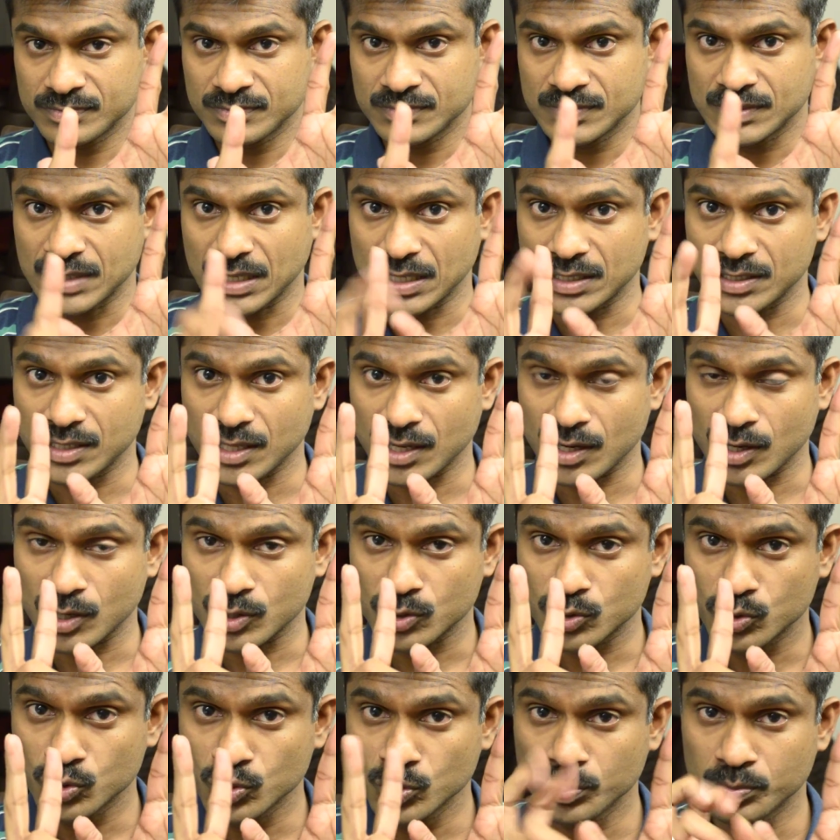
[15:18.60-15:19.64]
that there are
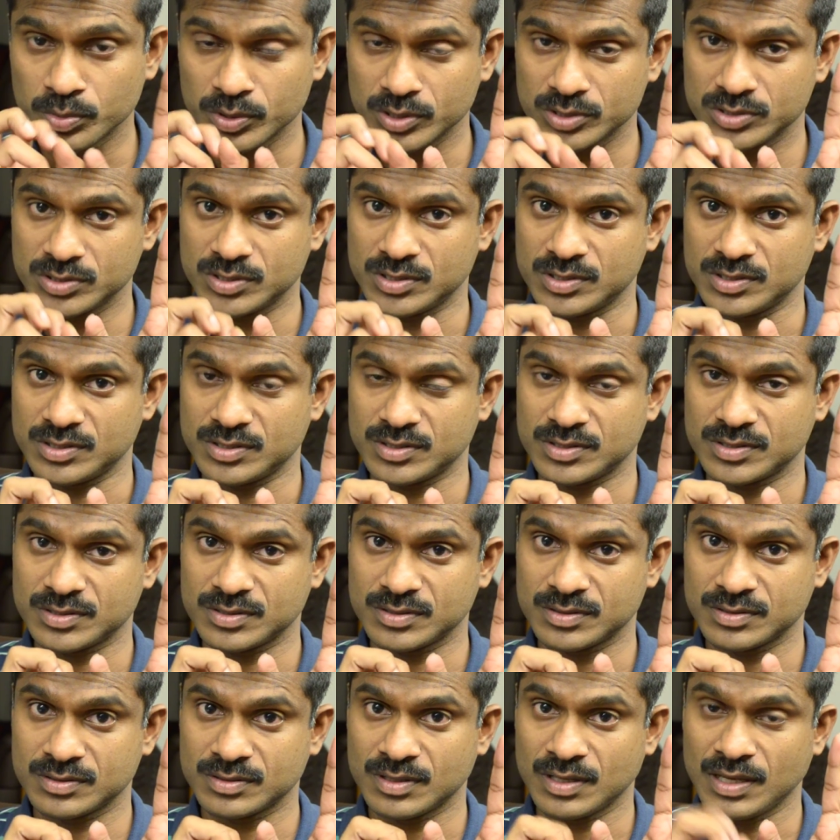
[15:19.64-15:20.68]
two persons
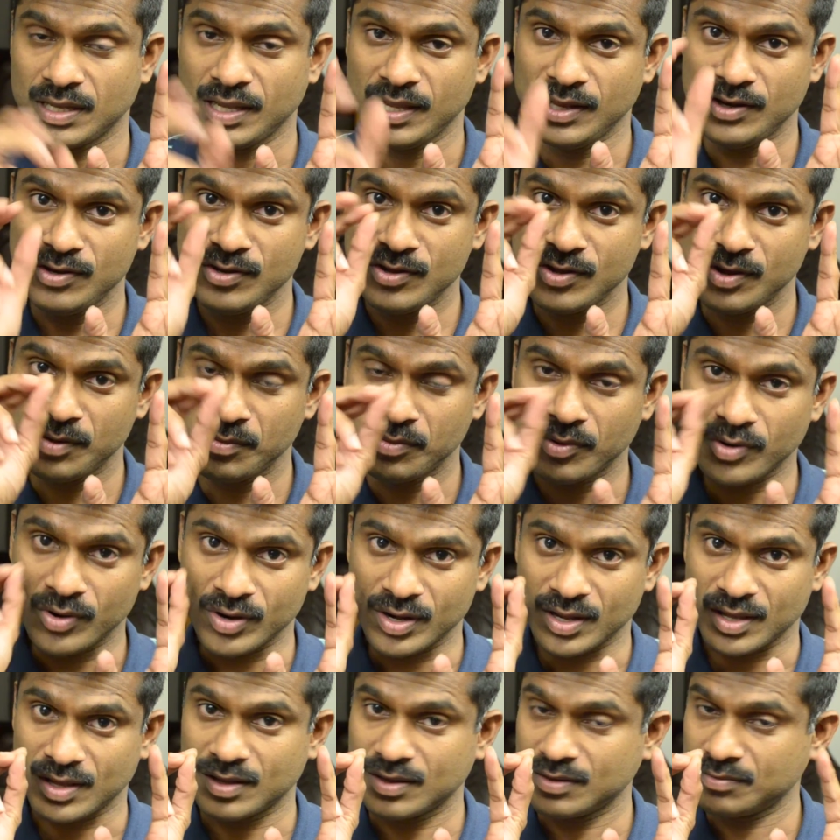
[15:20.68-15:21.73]
in your
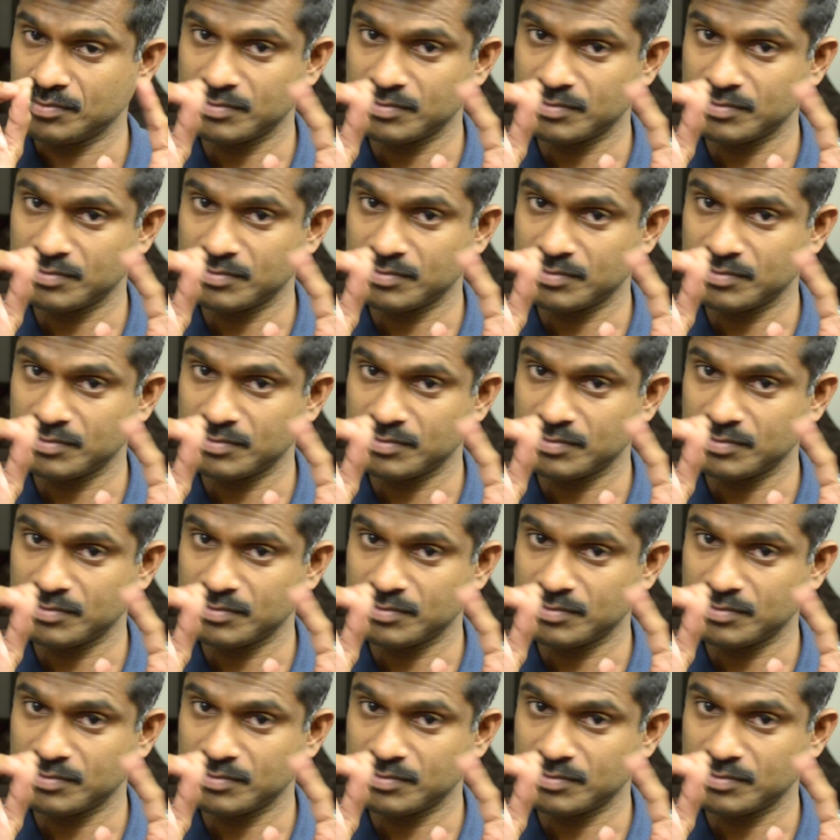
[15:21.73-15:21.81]
body,